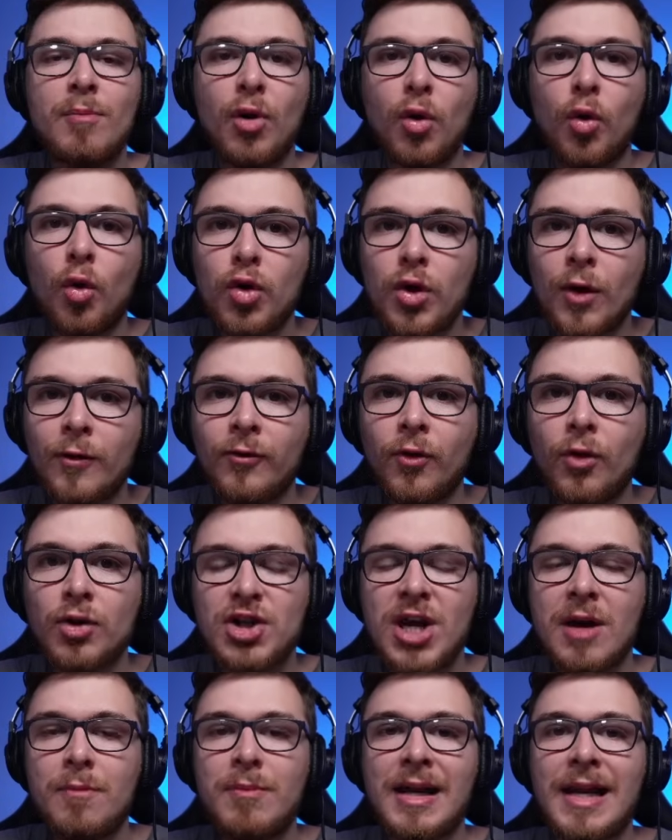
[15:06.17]
but all your thoughts
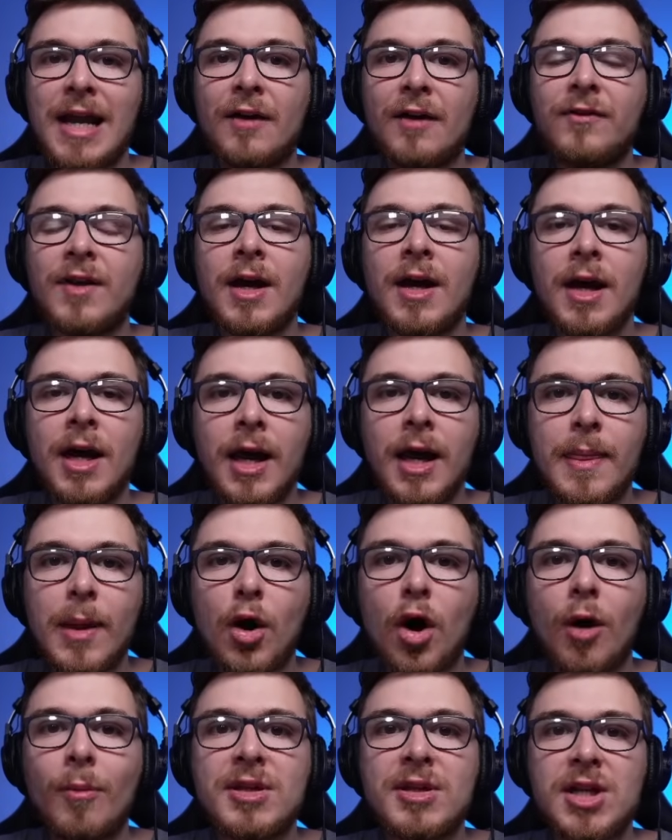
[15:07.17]
can be left in the
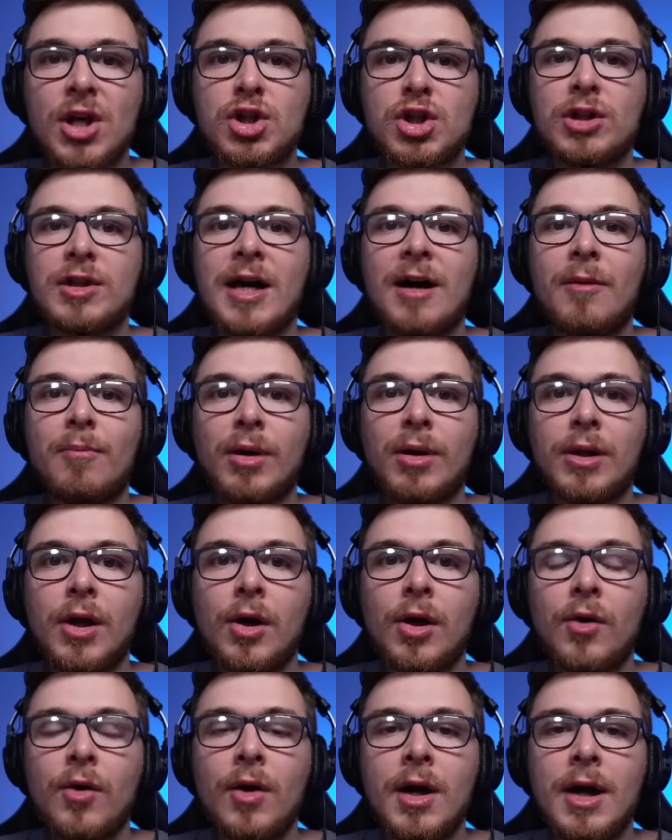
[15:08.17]
comment section down
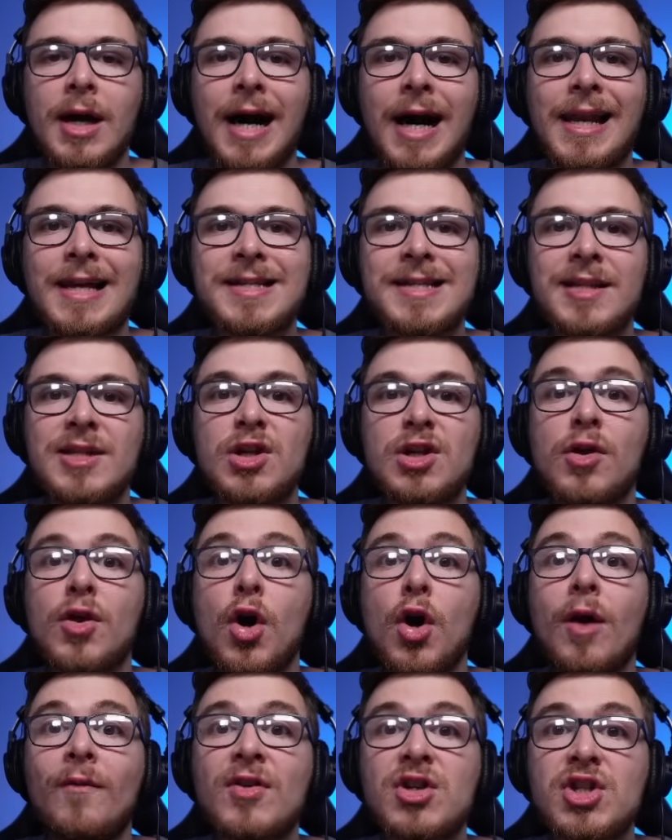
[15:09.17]
below, and let's continue the
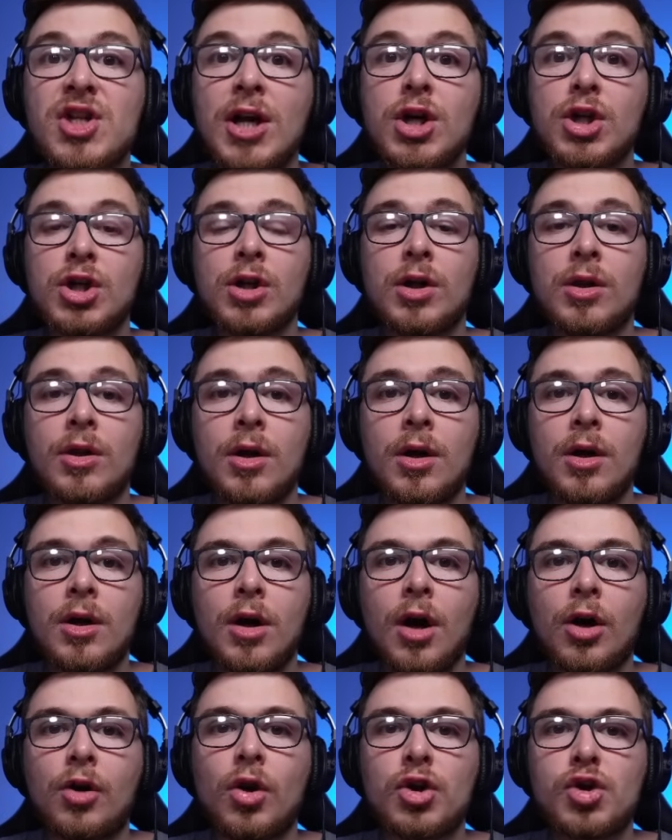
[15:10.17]
conversation
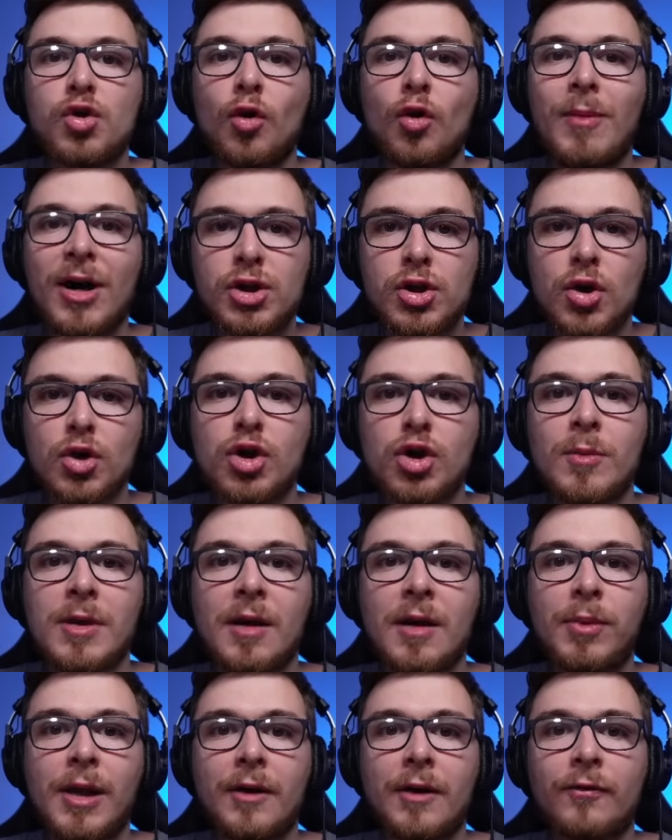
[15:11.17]
across all my social media
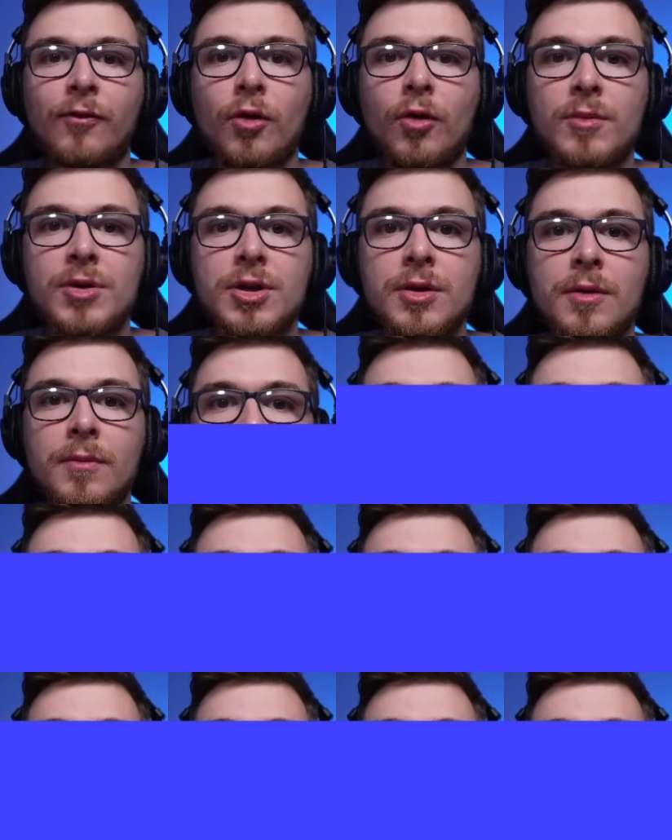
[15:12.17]
platforms.